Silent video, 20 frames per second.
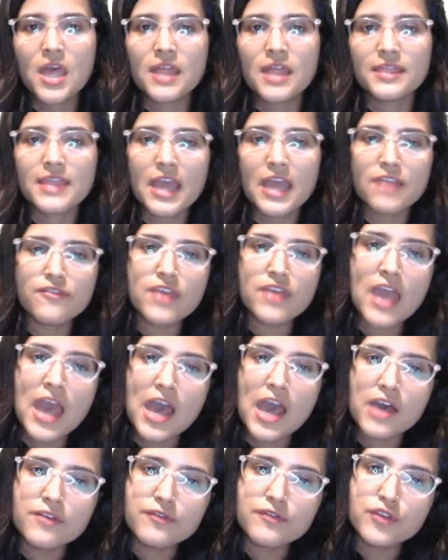Then we
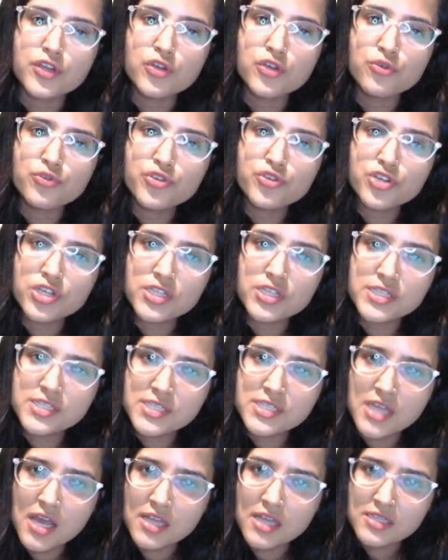have neutral
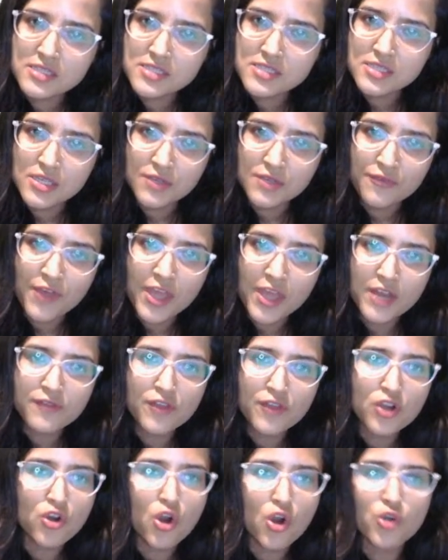stance, wherein
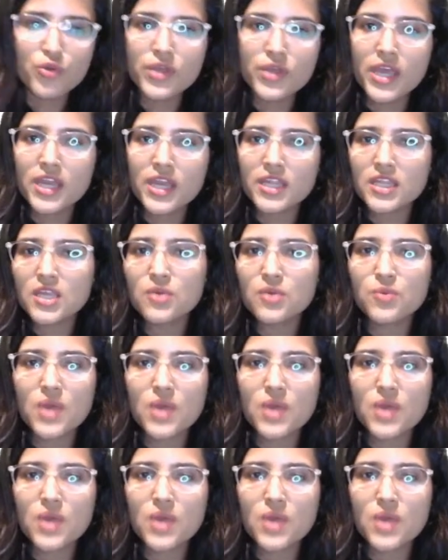we are not doing anything.